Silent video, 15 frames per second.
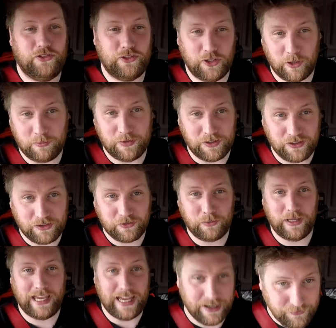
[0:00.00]
stop us. We
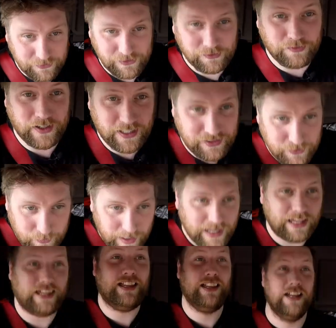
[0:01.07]
have to find a
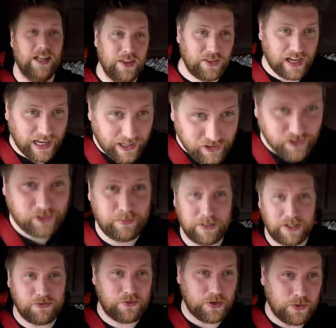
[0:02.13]
way. There has to be
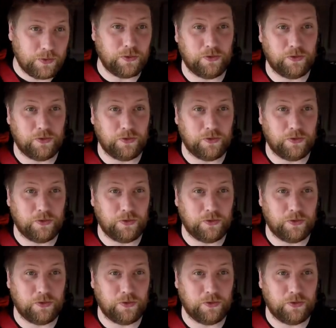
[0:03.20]
a route